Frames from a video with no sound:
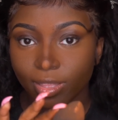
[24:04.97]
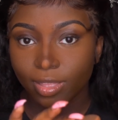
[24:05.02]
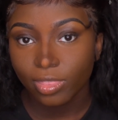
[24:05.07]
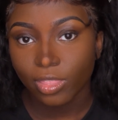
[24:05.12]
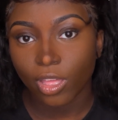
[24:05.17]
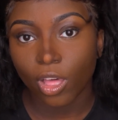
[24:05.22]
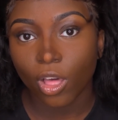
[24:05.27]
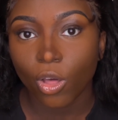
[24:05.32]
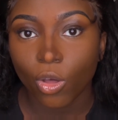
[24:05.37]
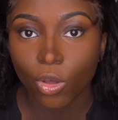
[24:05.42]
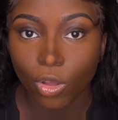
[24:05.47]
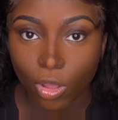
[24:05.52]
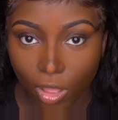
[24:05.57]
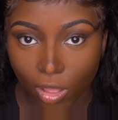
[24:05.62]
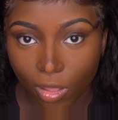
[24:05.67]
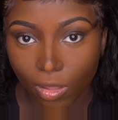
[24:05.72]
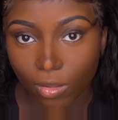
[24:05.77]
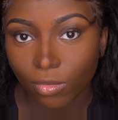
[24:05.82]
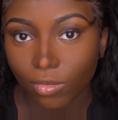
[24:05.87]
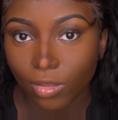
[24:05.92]
The whole
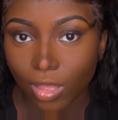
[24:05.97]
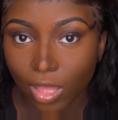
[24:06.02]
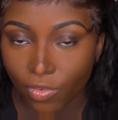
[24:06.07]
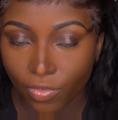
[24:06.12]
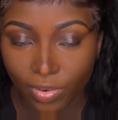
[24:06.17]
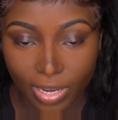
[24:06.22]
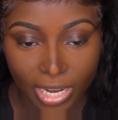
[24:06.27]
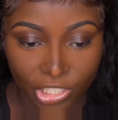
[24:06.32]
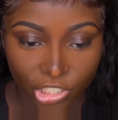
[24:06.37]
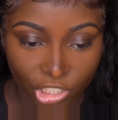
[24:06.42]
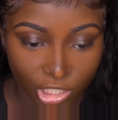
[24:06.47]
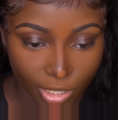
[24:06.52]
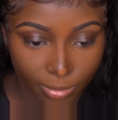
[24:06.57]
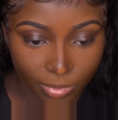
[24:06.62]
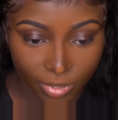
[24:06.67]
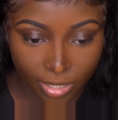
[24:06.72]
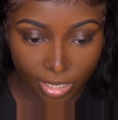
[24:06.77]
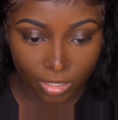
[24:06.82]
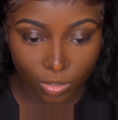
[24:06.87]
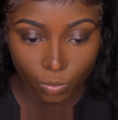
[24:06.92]
goal of
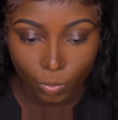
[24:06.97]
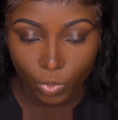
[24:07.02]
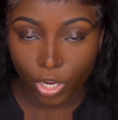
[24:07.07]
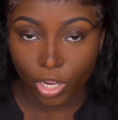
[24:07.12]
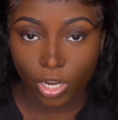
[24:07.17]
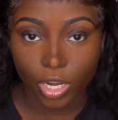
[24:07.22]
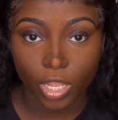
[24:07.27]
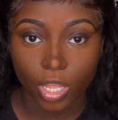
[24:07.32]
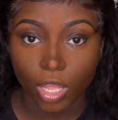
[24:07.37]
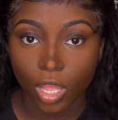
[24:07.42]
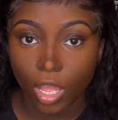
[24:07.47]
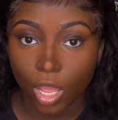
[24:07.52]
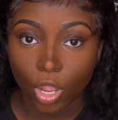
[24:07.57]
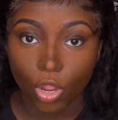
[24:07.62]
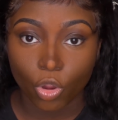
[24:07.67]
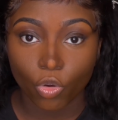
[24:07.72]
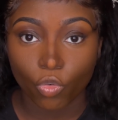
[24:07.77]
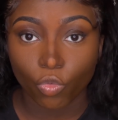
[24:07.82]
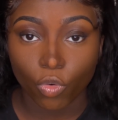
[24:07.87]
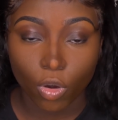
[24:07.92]
relationships is we're gonna
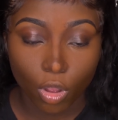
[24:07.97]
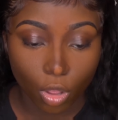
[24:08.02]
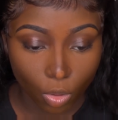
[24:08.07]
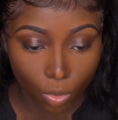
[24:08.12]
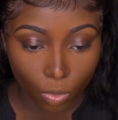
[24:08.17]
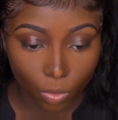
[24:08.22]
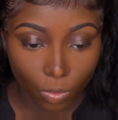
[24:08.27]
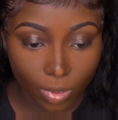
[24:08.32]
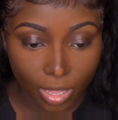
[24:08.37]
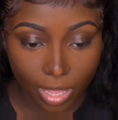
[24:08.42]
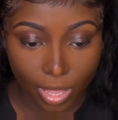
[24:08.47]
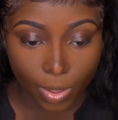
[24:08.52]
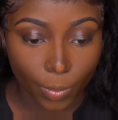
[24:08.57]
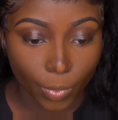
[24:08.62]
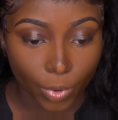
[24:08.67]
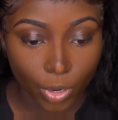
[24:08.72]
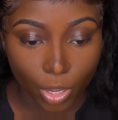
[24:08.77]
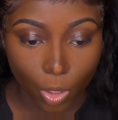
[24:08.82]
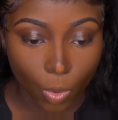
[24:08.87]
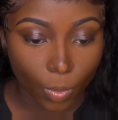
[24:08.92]
grow and
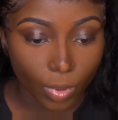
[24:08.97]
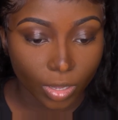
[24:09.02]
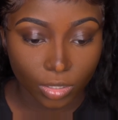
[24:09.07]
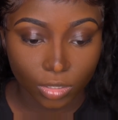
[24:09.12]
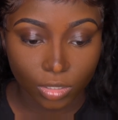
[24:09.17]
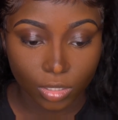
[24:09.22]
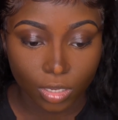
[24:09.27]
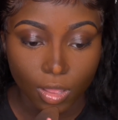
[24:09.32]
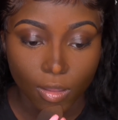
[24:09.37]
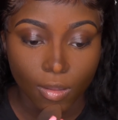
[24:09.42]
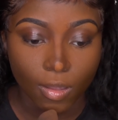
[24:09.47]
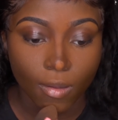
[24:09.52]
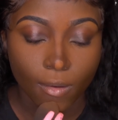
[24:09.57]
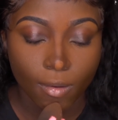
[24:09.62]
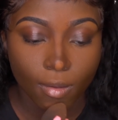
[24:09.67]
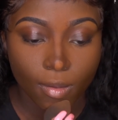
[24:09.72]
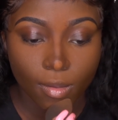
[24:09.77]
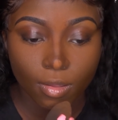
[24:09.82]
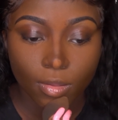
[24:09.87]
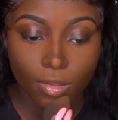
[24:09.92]
we're going to
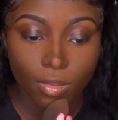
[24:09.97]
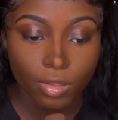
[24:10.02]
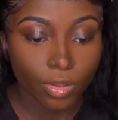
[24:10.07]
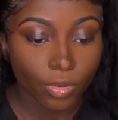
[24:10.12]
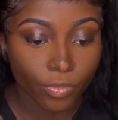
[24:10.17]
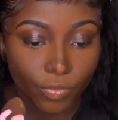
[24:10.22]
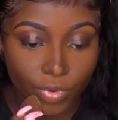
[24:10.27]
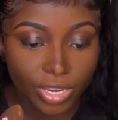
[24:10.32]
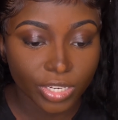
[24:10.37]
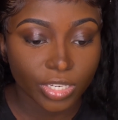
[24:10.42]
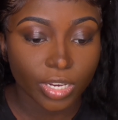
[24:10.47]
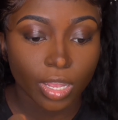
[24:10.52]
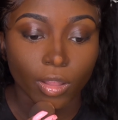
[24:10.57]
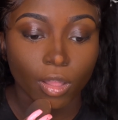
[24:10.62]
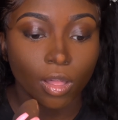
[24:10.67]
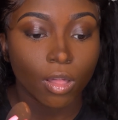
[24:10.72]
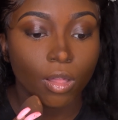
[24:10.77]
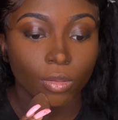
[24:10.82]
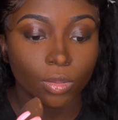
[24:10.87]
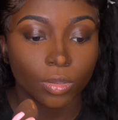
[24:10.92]
reach our
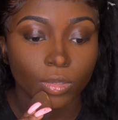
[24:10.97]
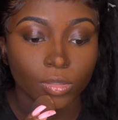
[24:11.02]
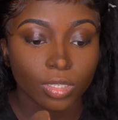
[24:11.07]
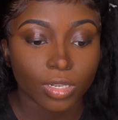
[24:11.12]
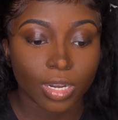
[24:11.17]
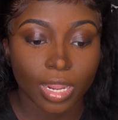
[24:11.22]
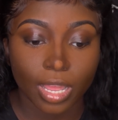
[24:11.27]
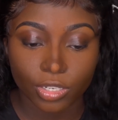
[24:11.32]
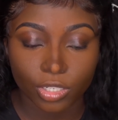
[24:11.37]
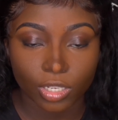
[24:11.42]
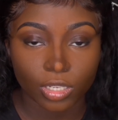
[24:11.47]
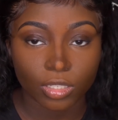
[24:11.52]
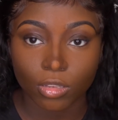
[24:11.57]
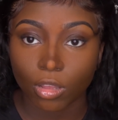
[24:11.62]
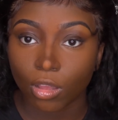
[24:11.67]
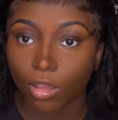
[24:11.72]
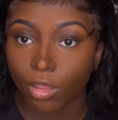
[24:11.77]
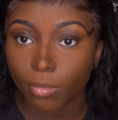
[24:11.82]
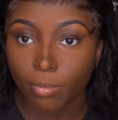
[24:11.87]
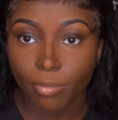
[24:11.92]
goals, and that's just
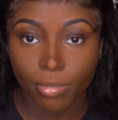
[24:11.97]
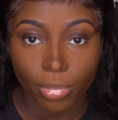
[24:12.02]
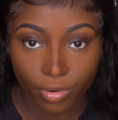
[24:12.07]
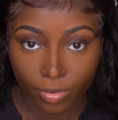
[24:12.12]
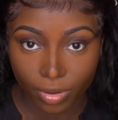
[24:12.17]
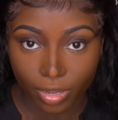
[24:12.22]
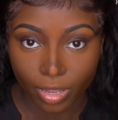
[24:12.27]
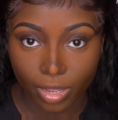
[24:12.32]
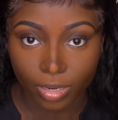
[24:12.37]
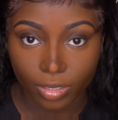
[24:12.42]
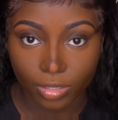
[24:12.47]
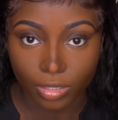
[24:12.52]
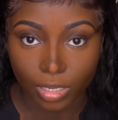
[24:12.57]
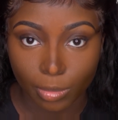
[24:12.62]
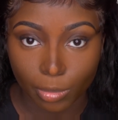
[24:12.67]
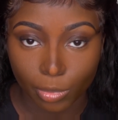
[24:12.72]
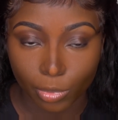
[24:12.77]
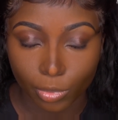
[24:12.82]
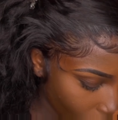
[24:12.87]
on periodic table.